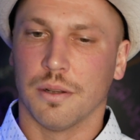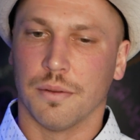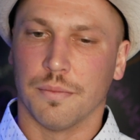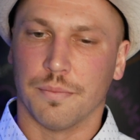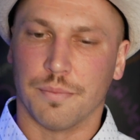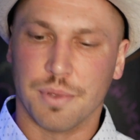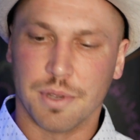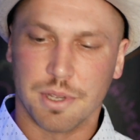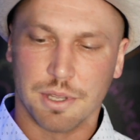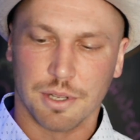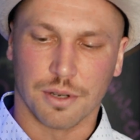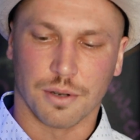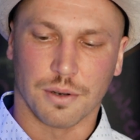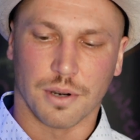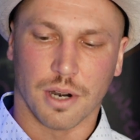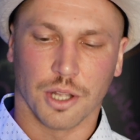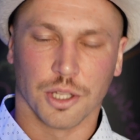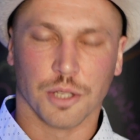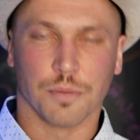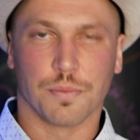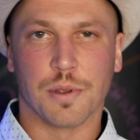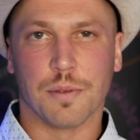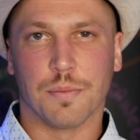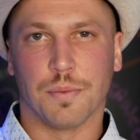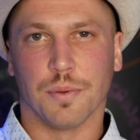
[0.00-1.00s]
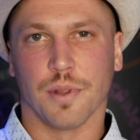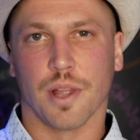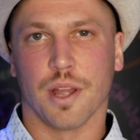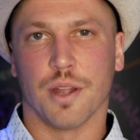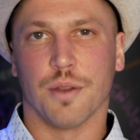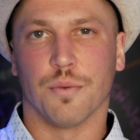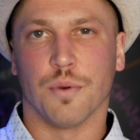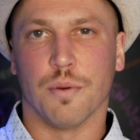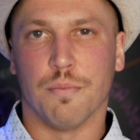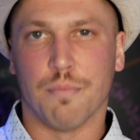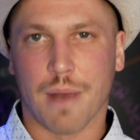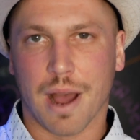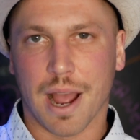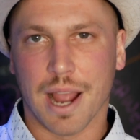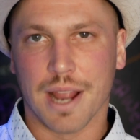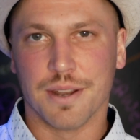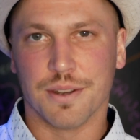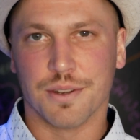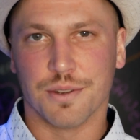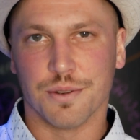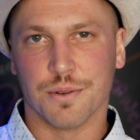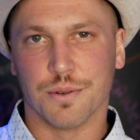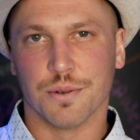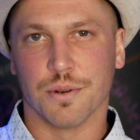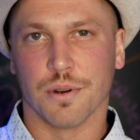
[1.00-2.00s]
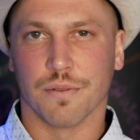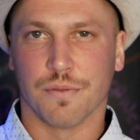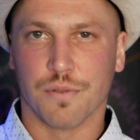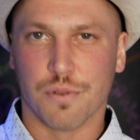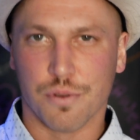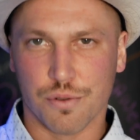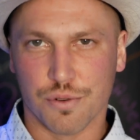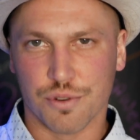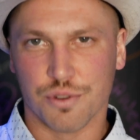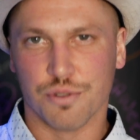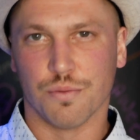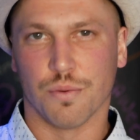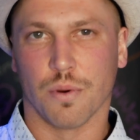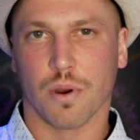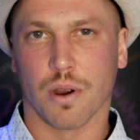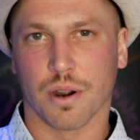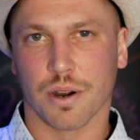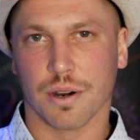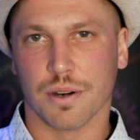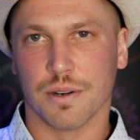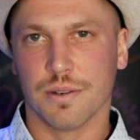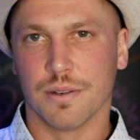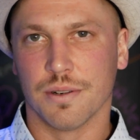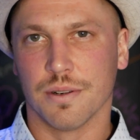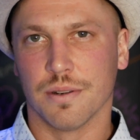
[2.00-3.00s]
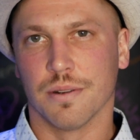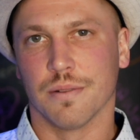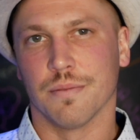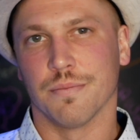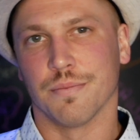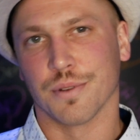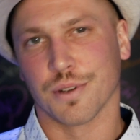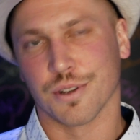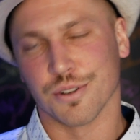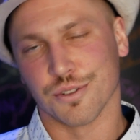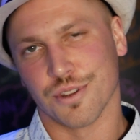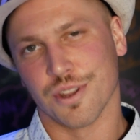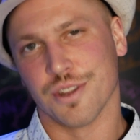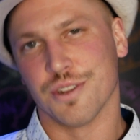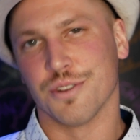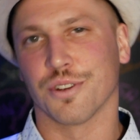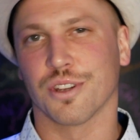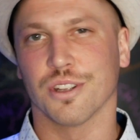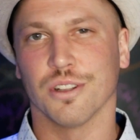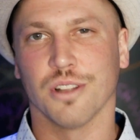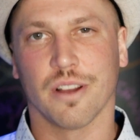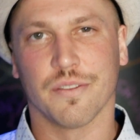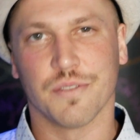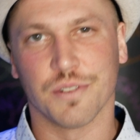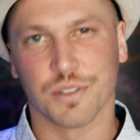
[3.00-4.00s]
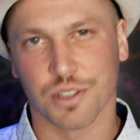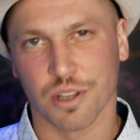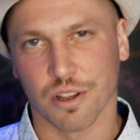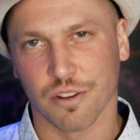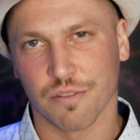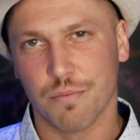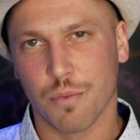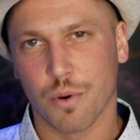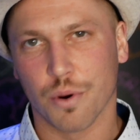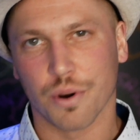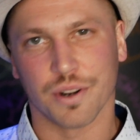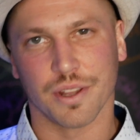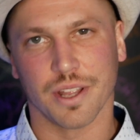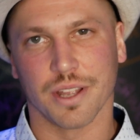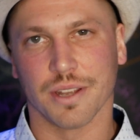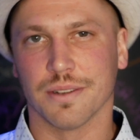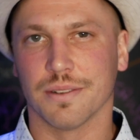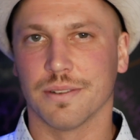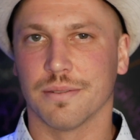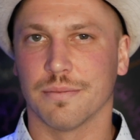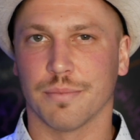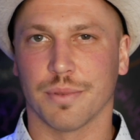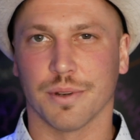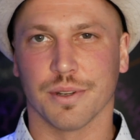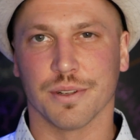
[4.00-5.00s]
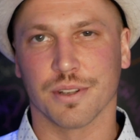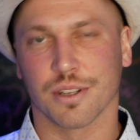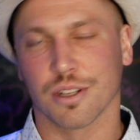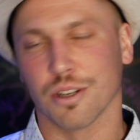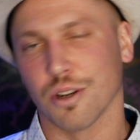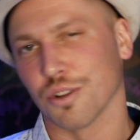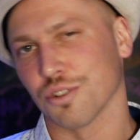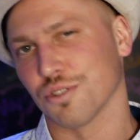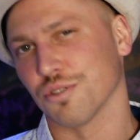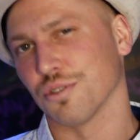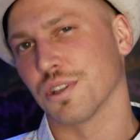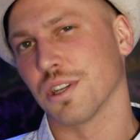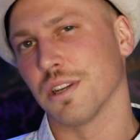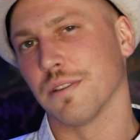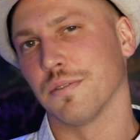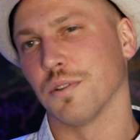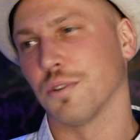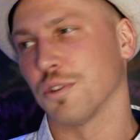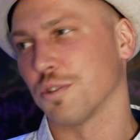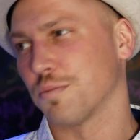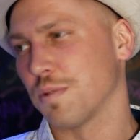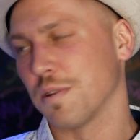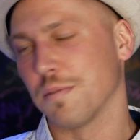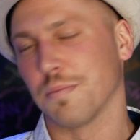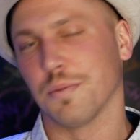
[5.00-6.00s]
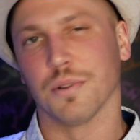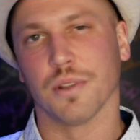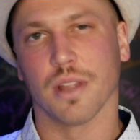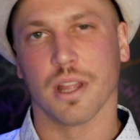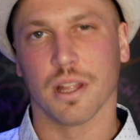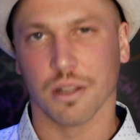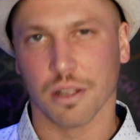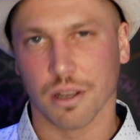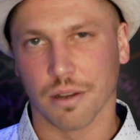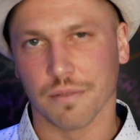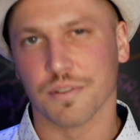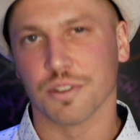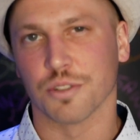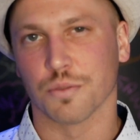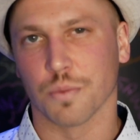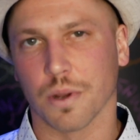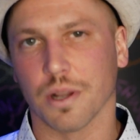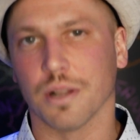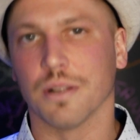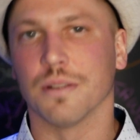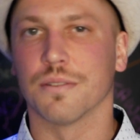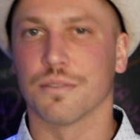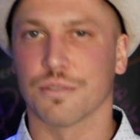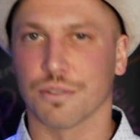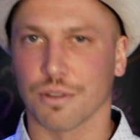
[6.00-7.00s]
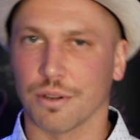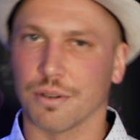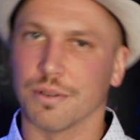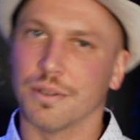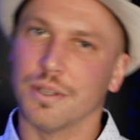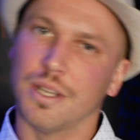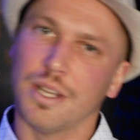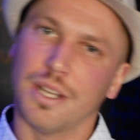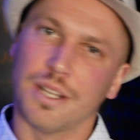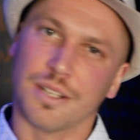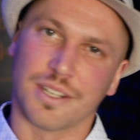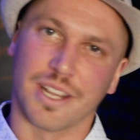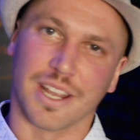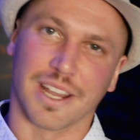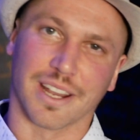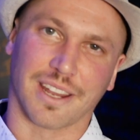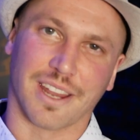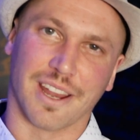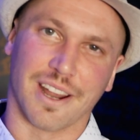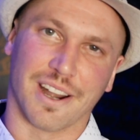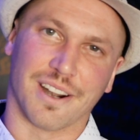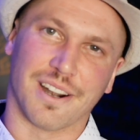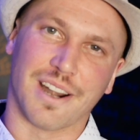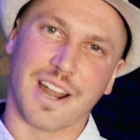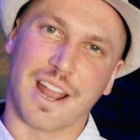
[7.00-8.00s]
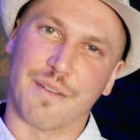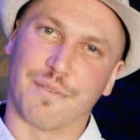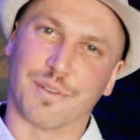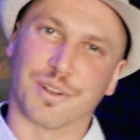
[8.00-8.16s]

being around the people that remind you of who you are, because then you can love yourself more then, but you can also give those people that love as well. So take care, have